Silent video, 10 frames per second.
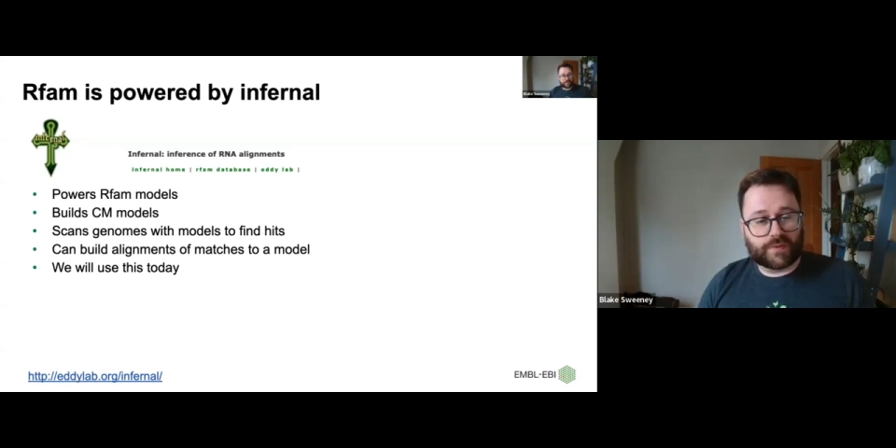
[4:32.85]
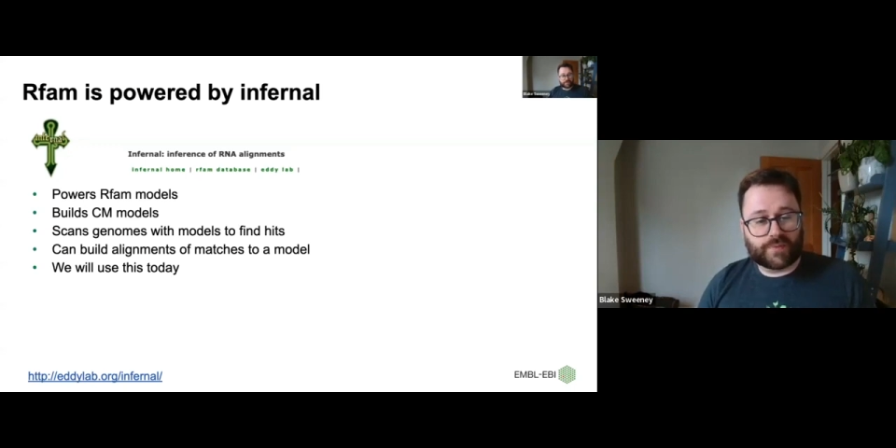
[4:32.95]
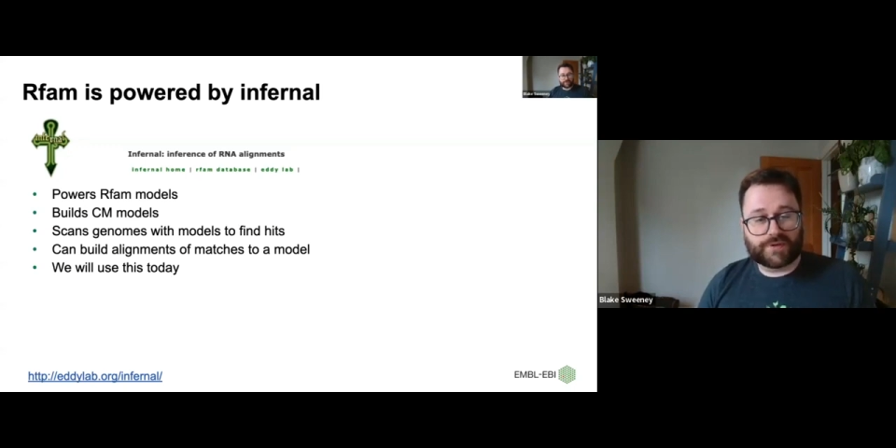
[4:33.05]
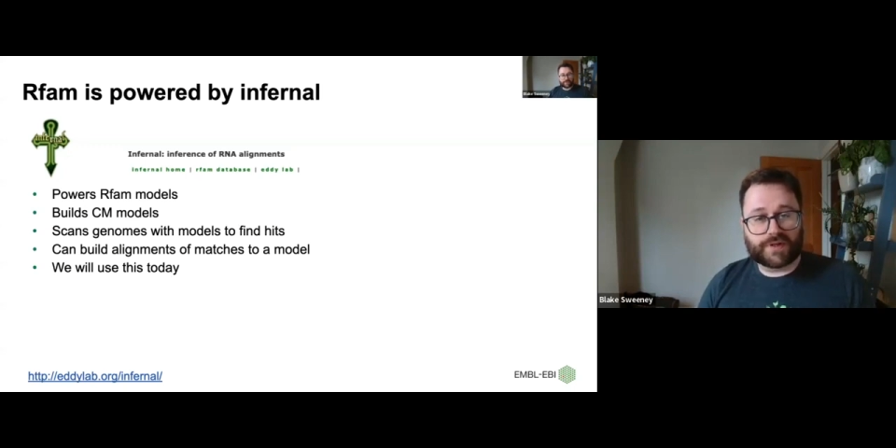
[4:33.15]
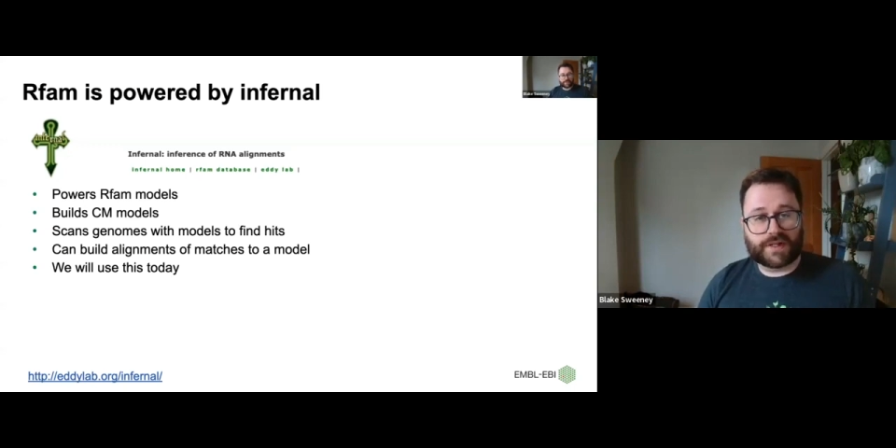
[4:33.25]

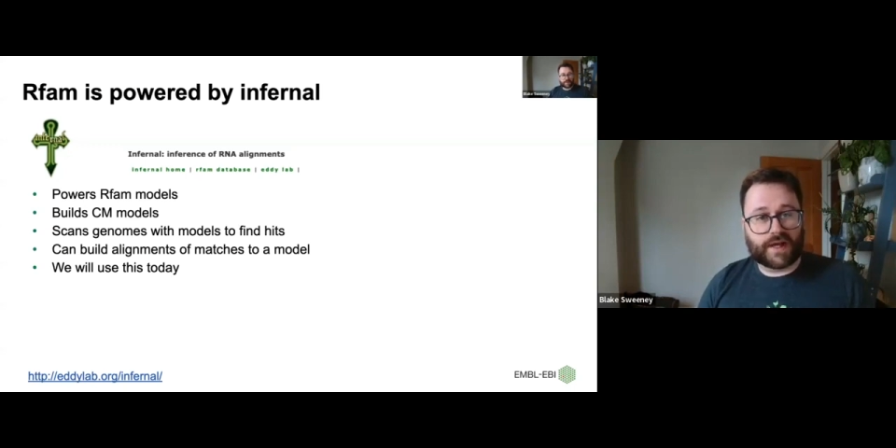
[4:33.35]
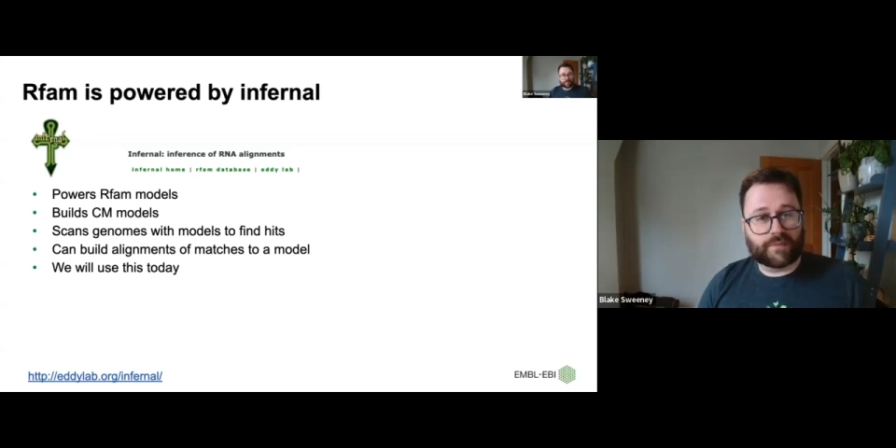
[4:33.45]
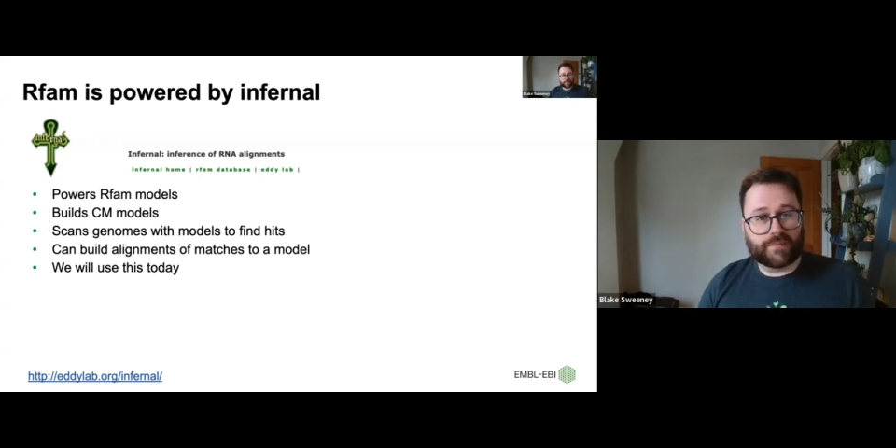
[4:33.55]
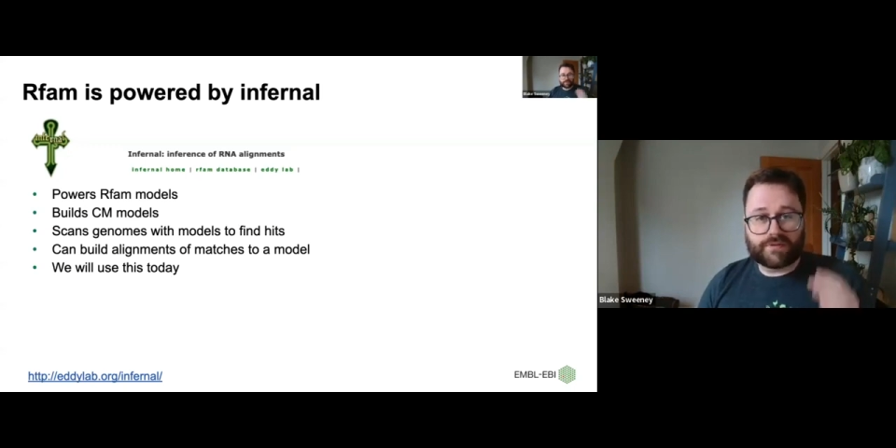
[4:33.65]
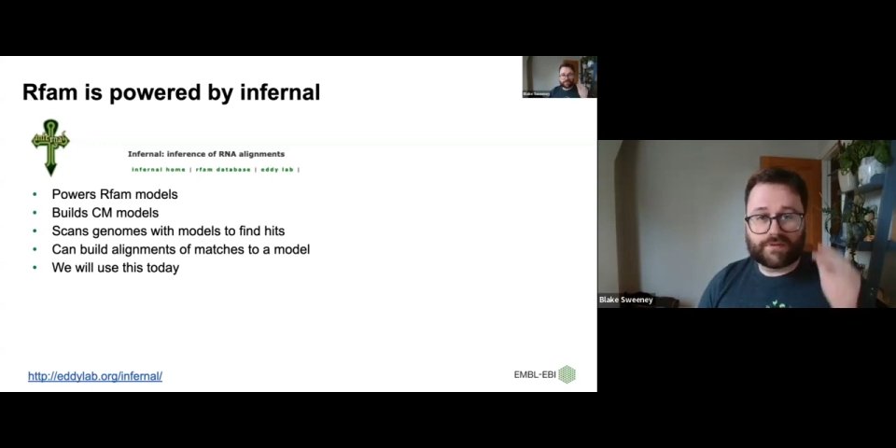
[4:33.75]
build an
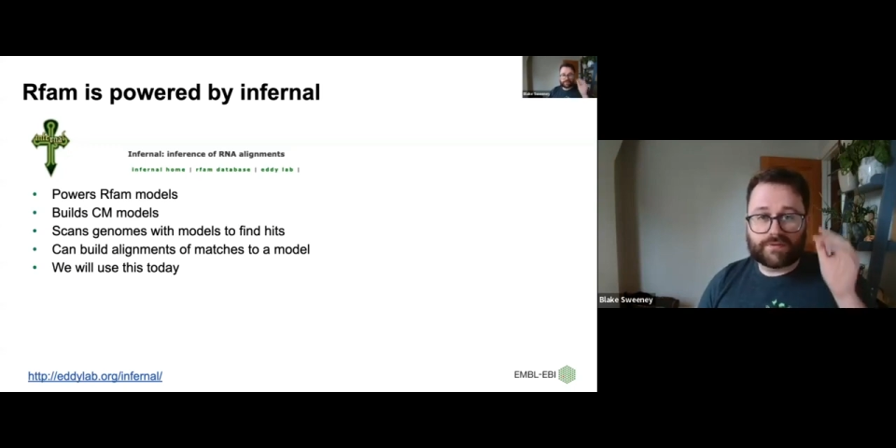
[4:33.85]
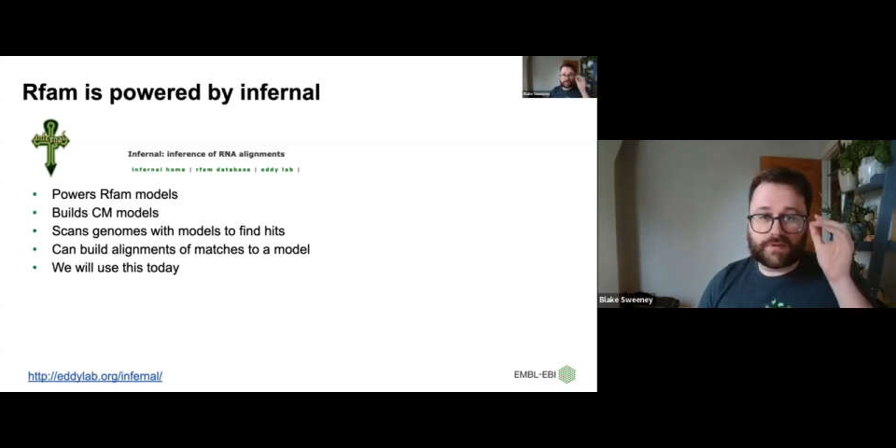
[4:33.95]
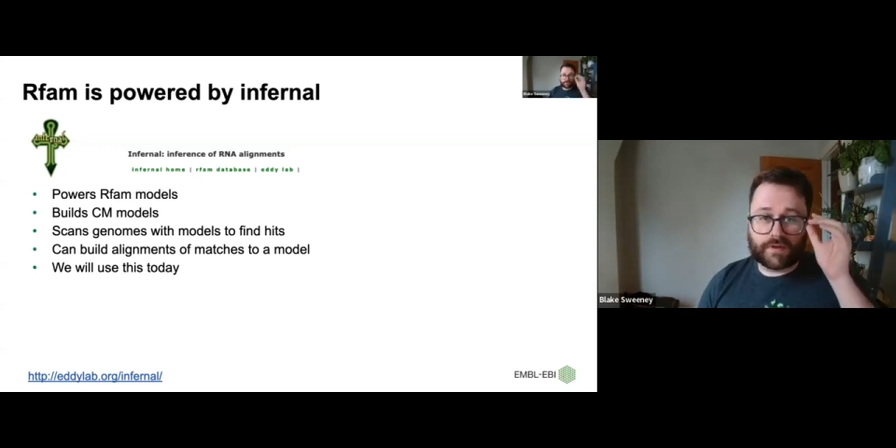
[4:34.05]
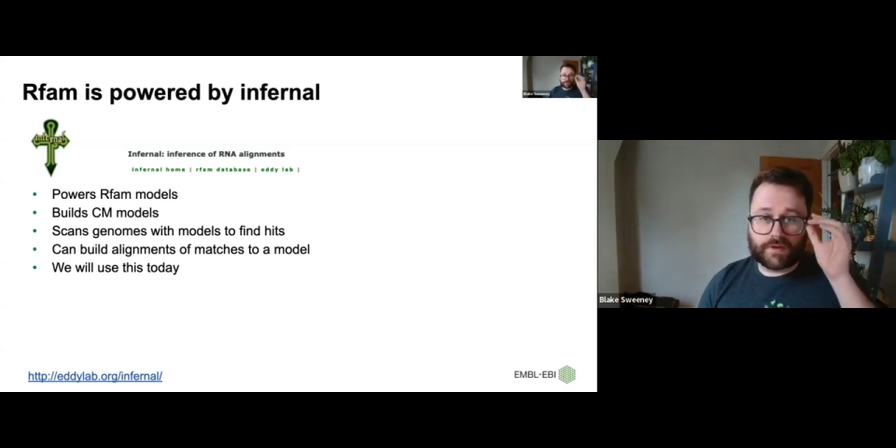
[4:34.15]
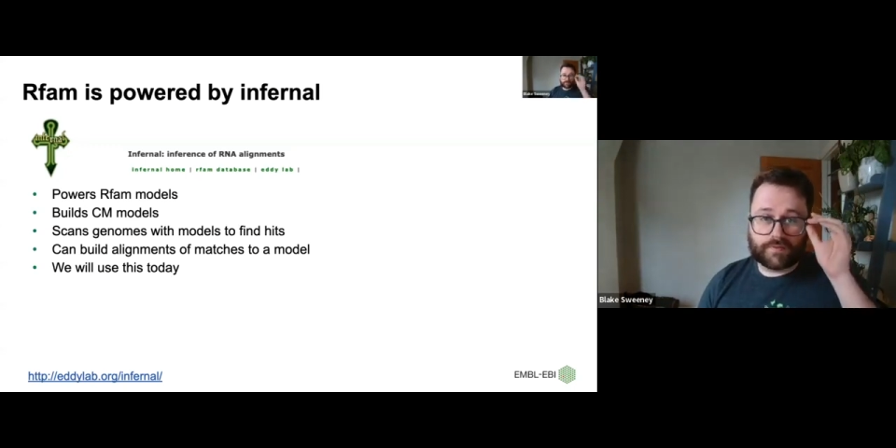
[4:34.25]
alignment
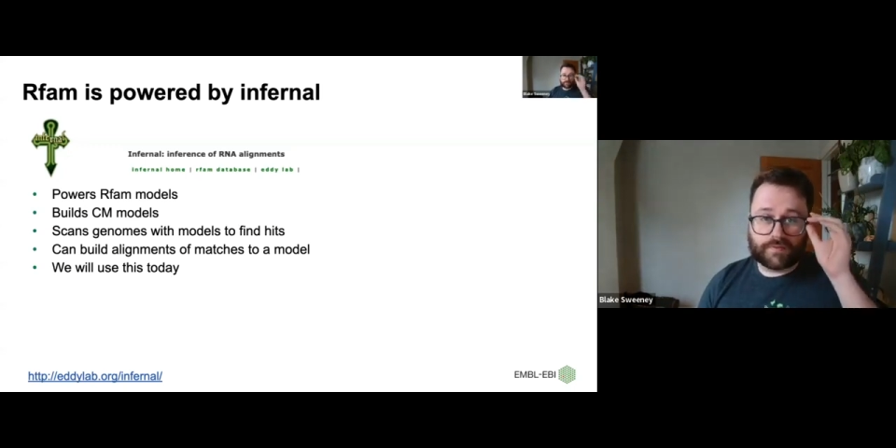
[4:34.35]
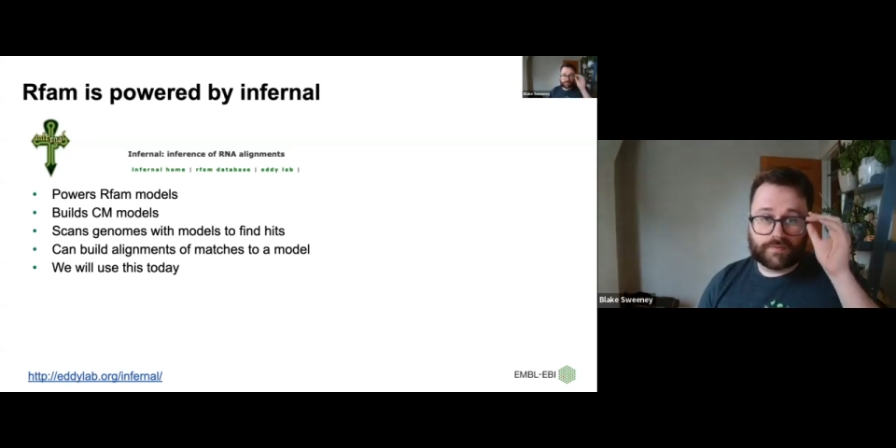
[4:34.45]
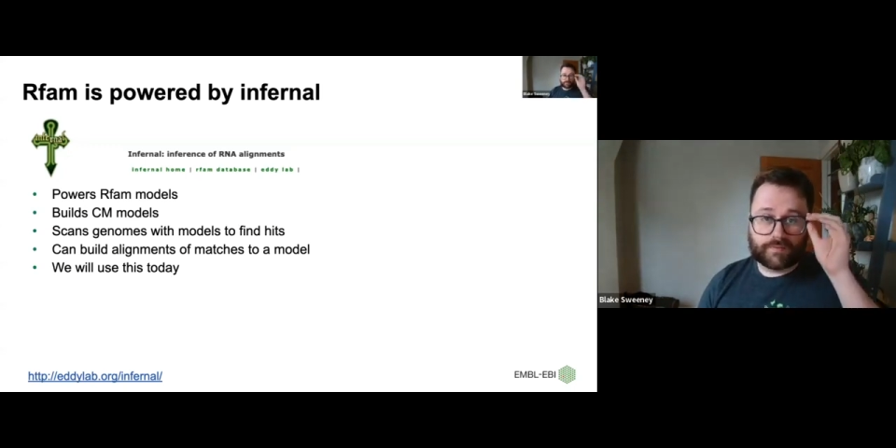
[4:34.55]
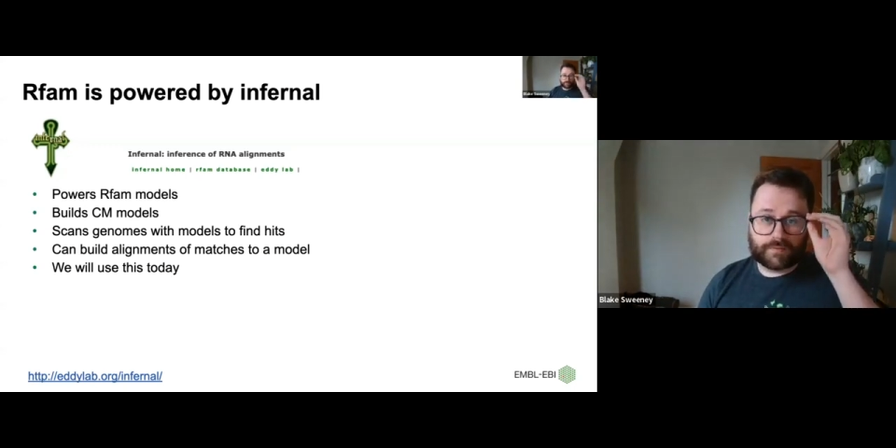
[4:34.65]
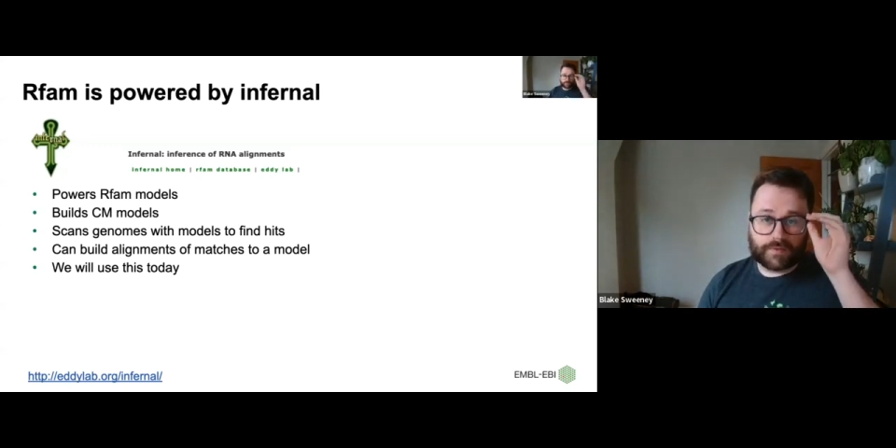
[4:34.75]
of